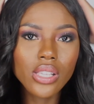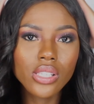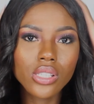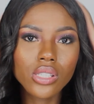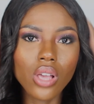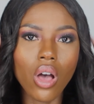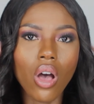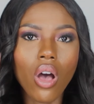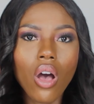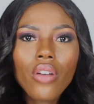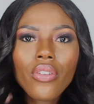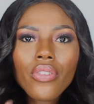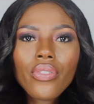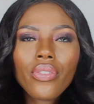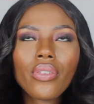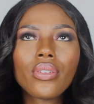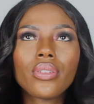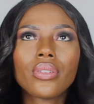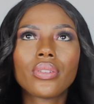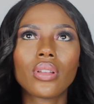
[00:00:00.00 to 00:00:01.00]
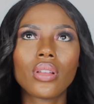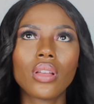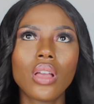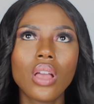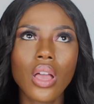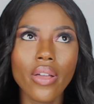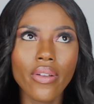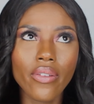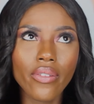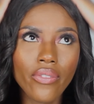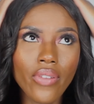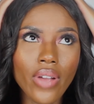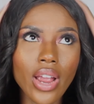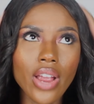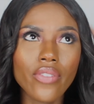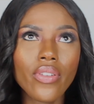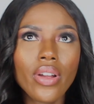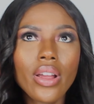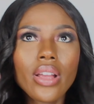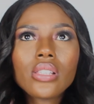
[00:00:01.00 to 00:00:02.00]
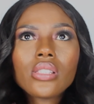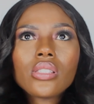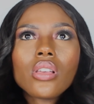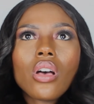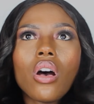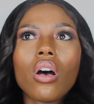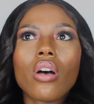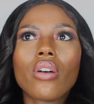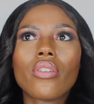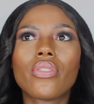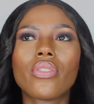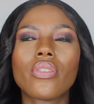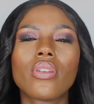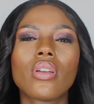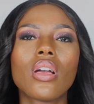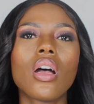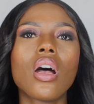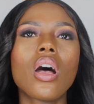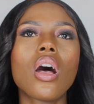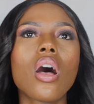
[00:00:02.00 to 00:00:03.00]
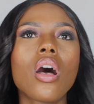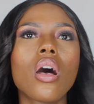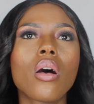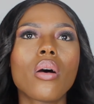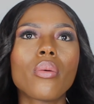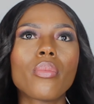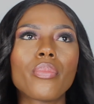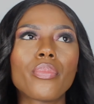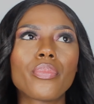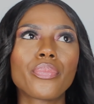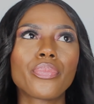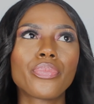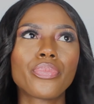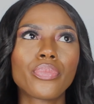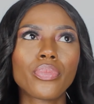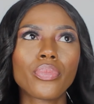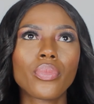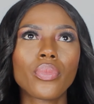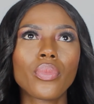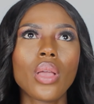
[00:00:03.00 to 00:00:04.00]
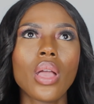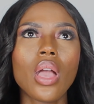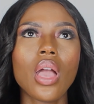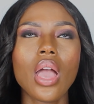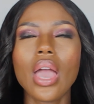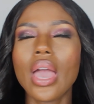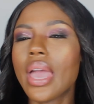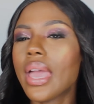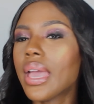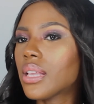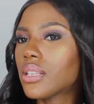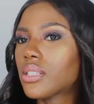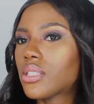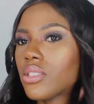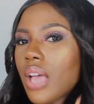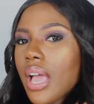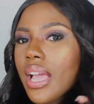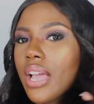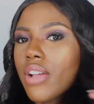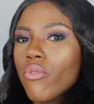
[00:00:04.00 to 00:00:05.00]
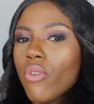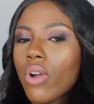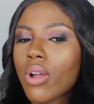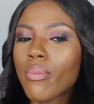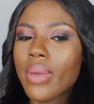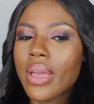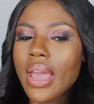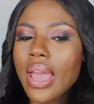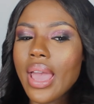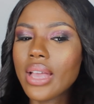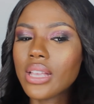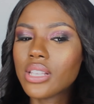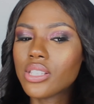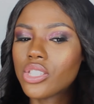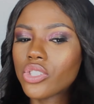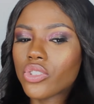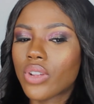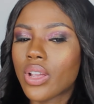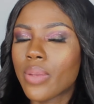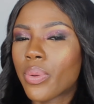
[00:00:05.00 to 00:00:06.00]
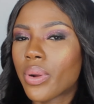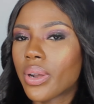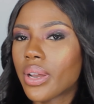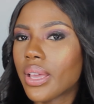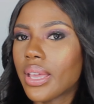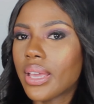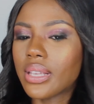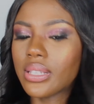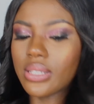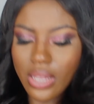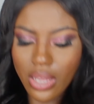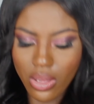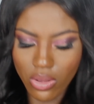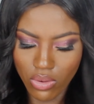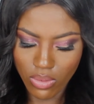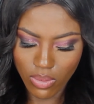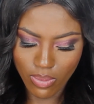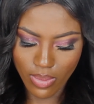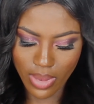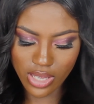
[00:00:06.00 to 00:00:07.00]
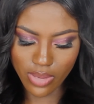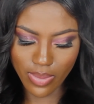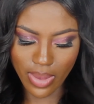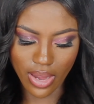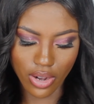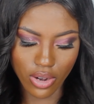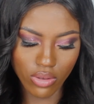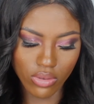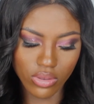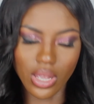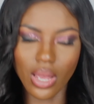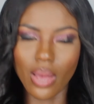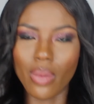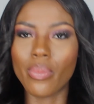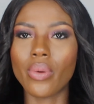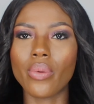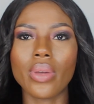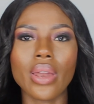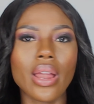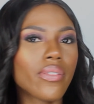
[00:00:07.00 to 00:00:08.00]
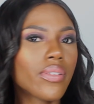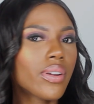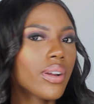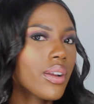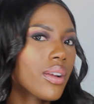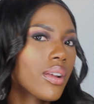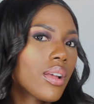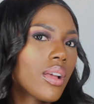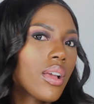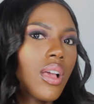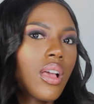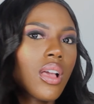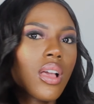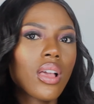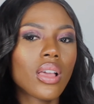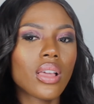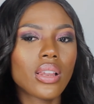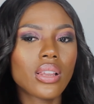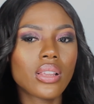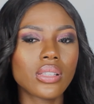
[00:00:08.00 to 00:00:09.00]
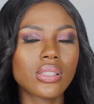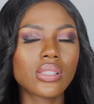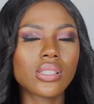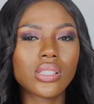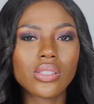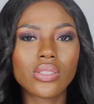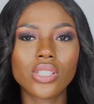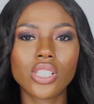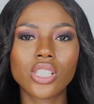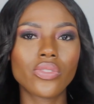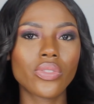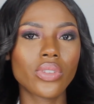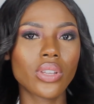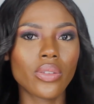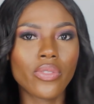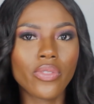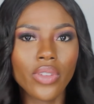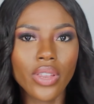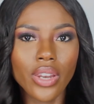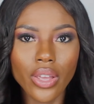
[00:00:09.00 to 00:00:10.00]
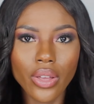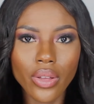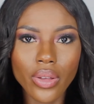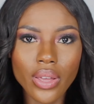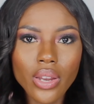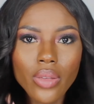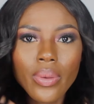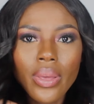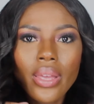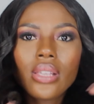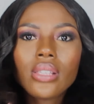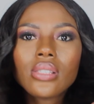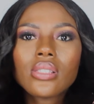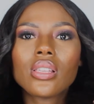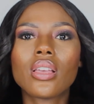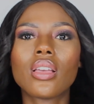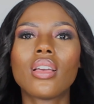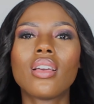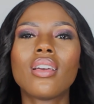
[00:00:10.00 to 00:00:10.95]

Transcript: soft. Very soft. I can run my hands through it pretty easily. Oh, I'm messing my curls up, but whatever. It's just for the video anyways.